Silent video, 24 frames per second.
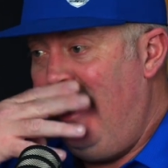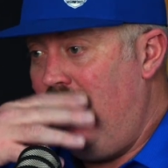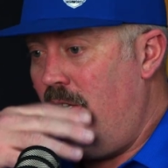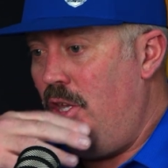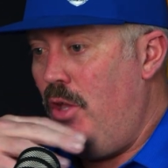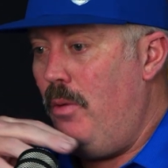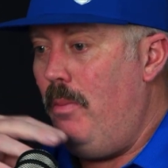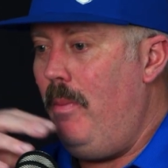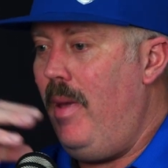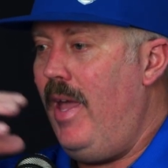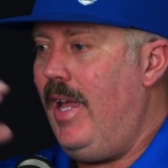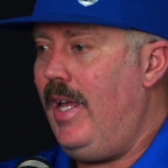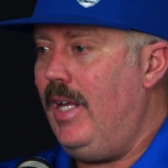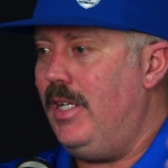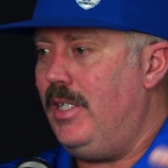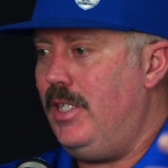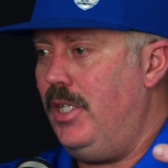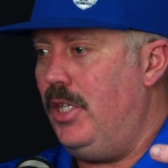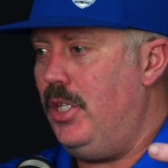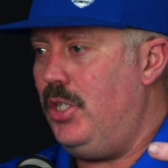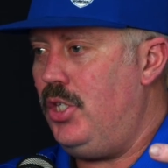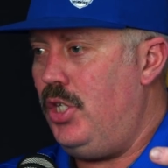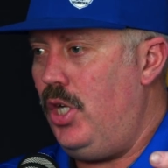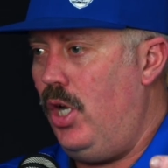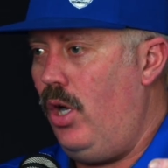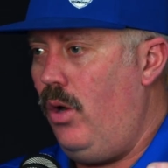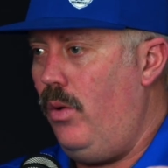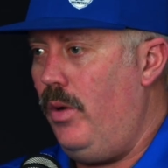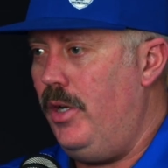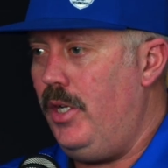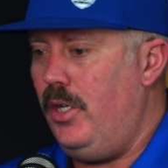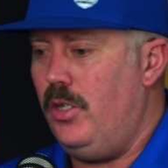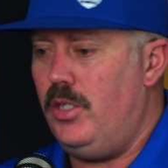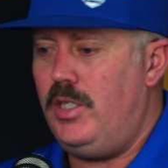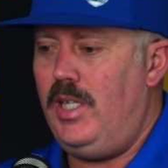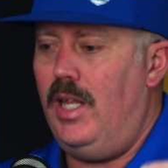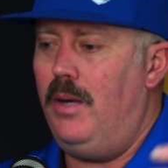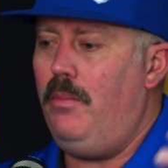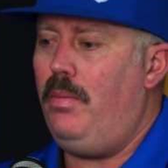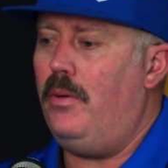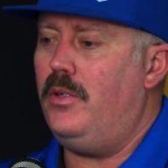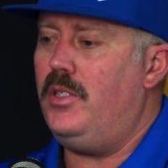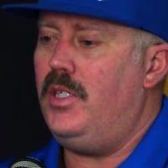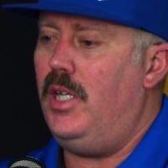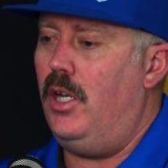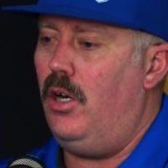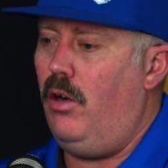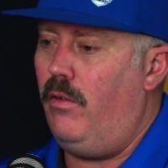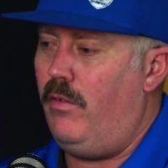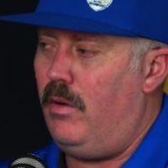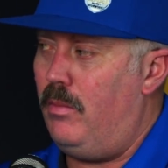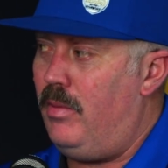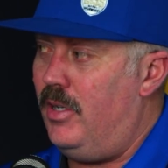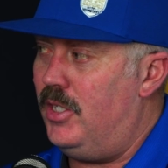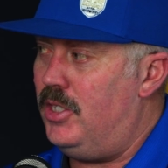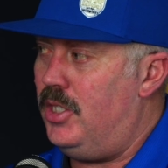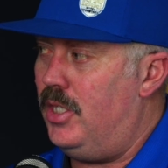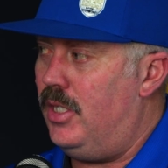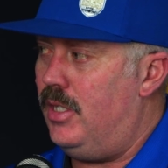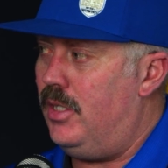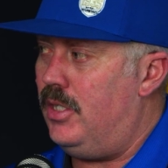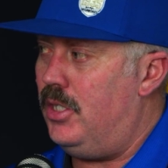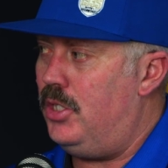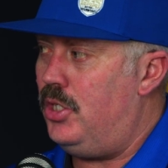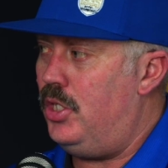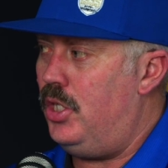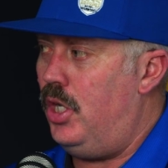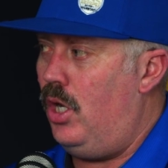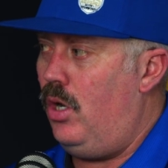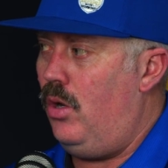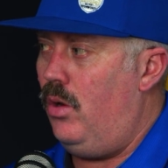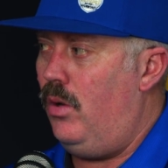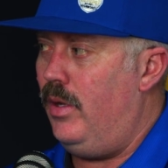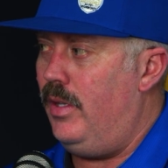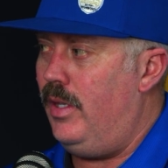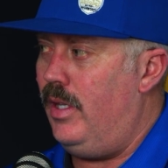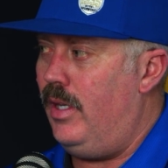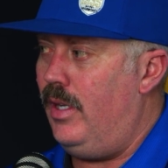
you make it to the show and you're 10% over budget at the show, and